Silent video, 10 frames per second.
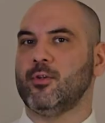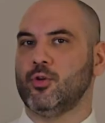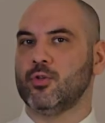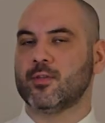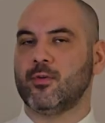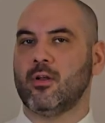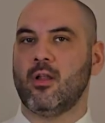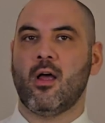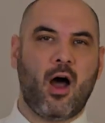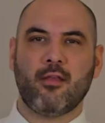
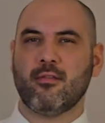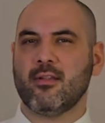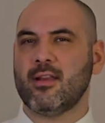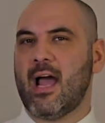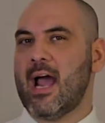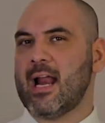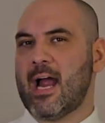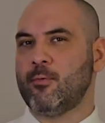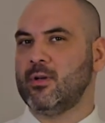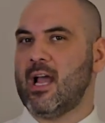useful. Other than that, I
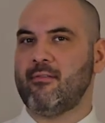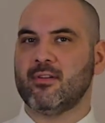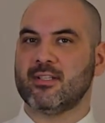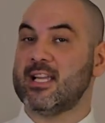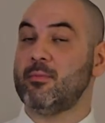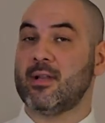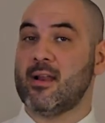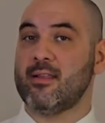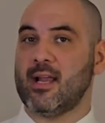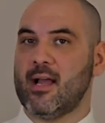really haven't disabled
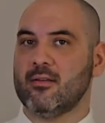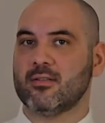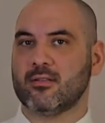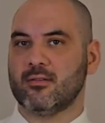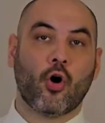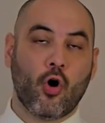anything else. The